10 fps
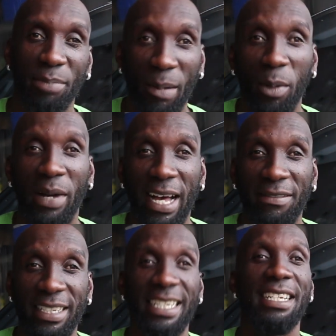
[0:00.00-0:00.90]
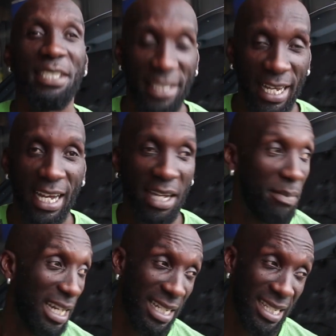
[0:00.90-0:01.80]
problem I'm having is
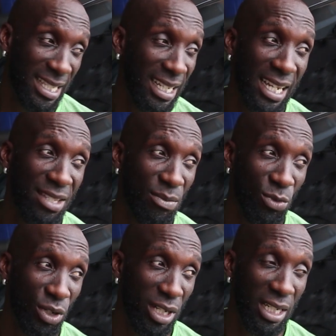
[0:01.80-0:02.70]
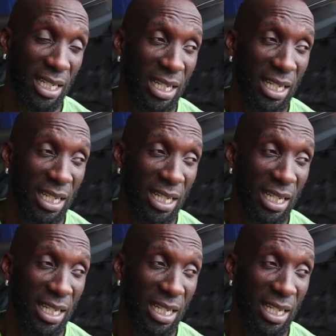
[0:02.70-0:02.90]
time, and I still got some work,